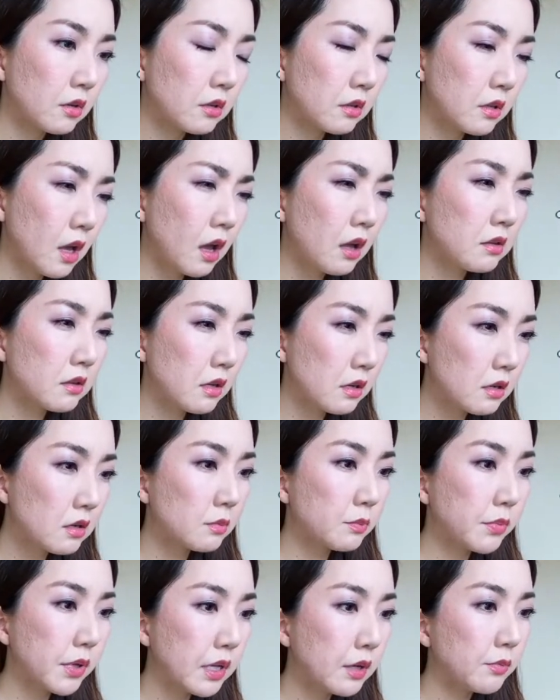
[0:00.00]
yeah, there are
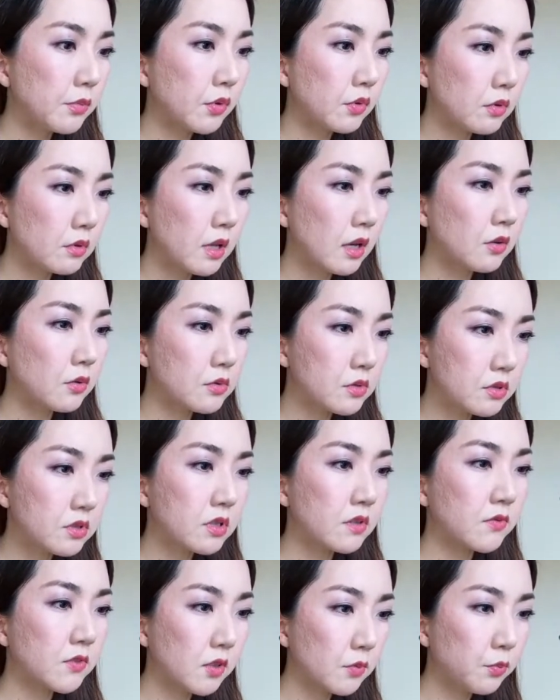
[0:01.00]
people like
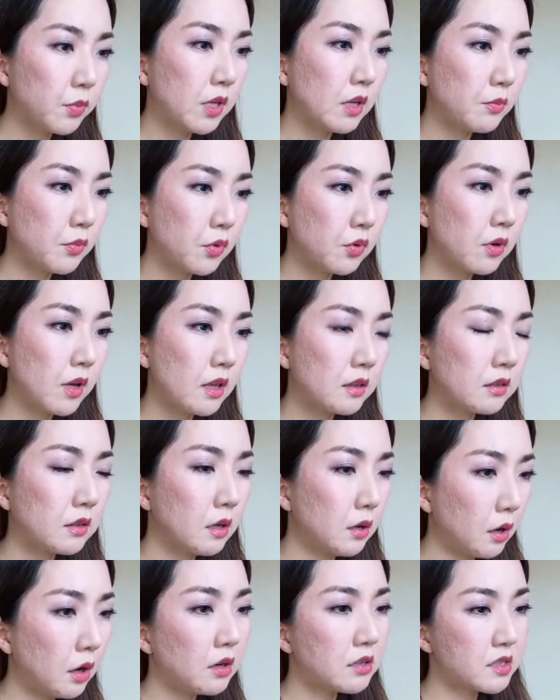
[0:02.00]
conservative people, and
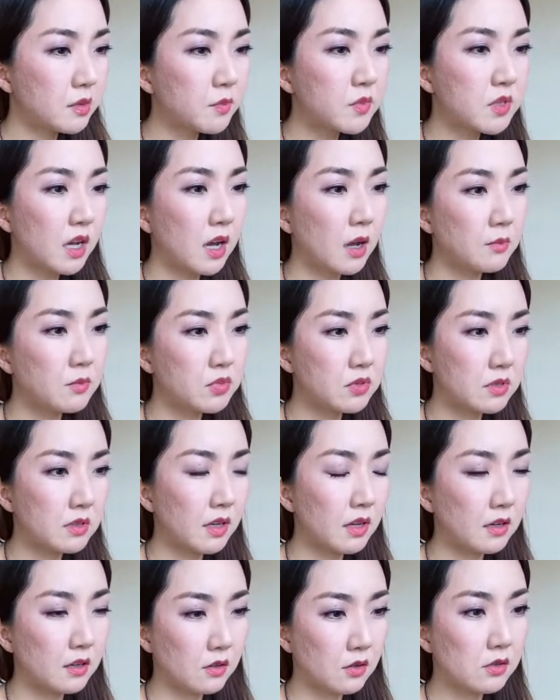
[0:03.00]
there are sometimes
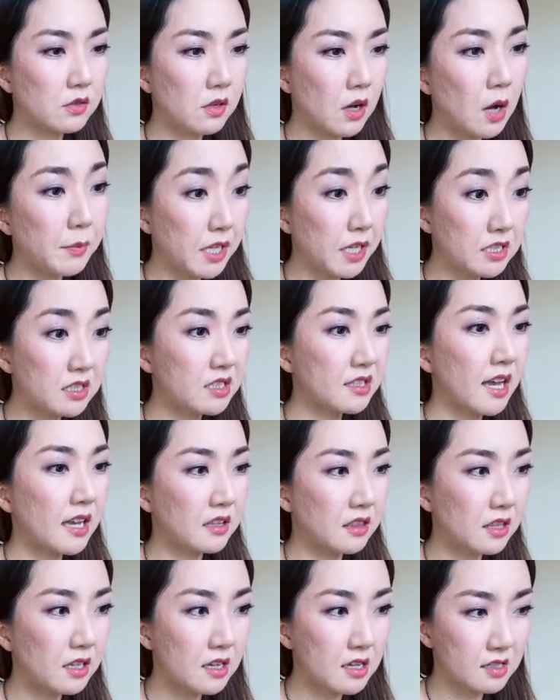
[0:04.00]
like comments
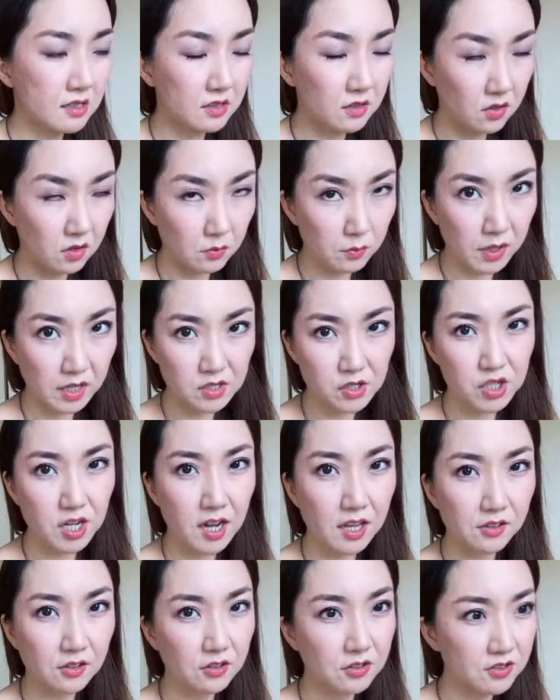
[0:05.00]
like this on my
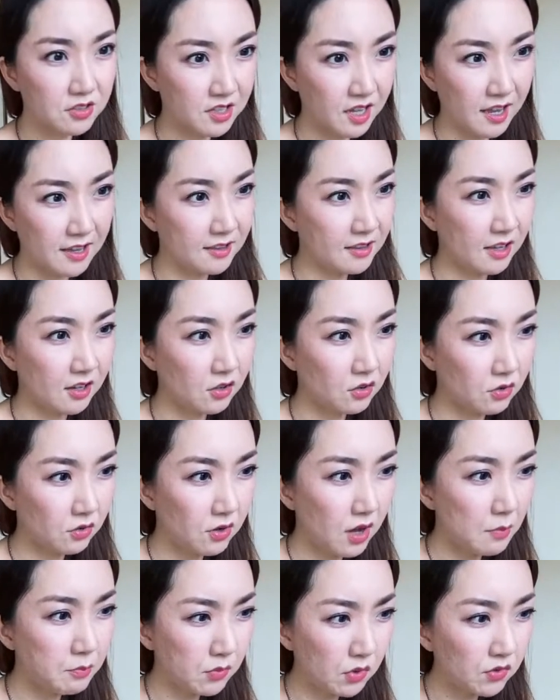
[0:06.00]
channel saying like, "Oh,
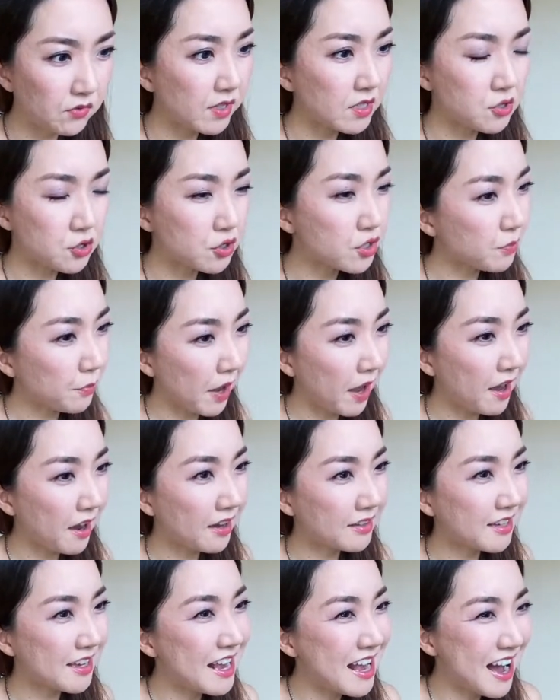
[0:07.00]
I'm moving to
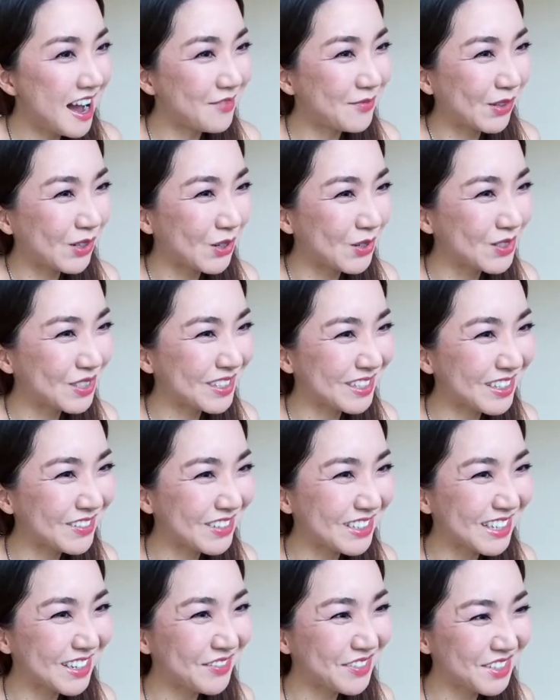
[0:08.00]
Japan. I'm
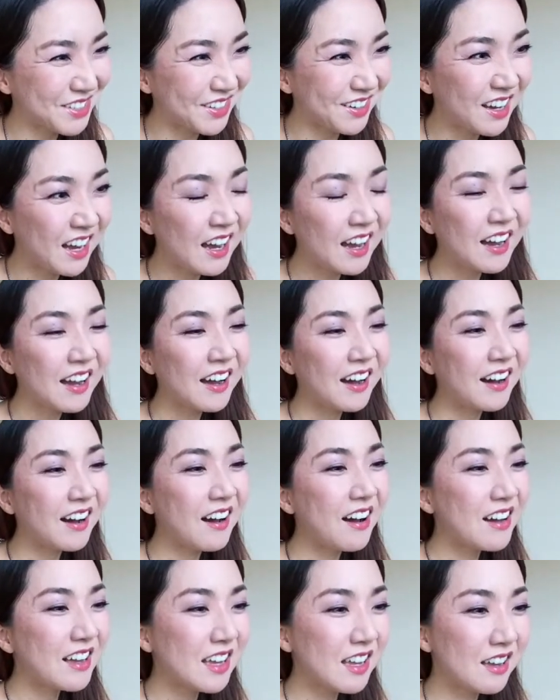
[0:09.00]
conservative." So
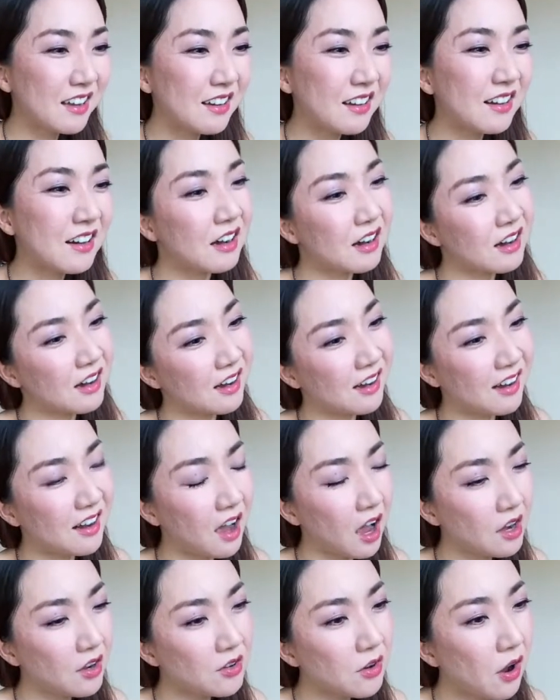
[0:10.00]
uh,
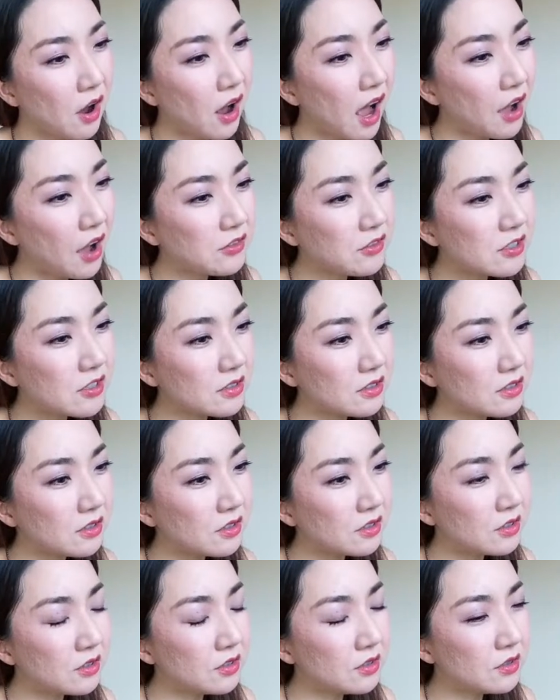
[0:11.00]
I don't know how to
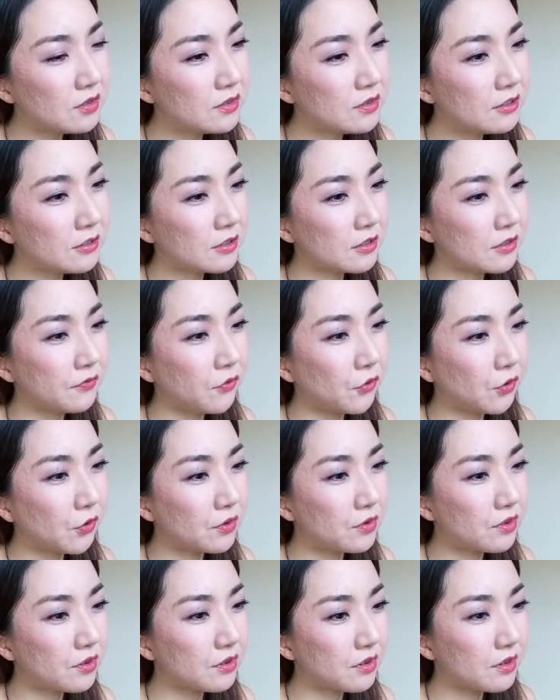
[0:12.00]
look
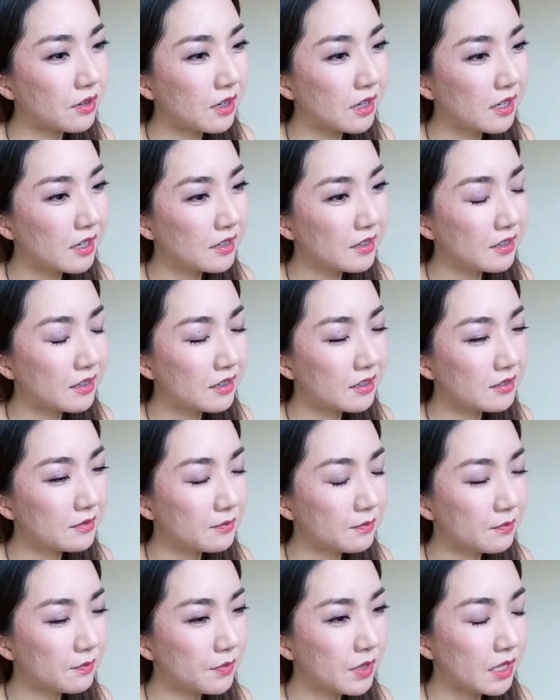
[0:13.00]
for
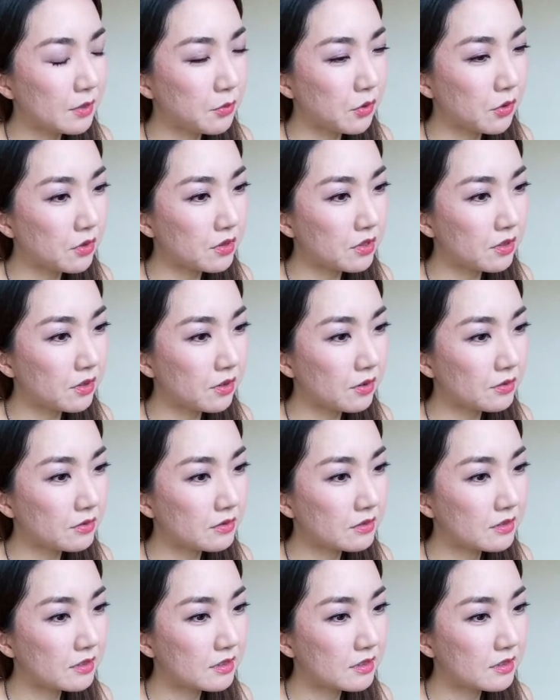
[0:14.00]
people though,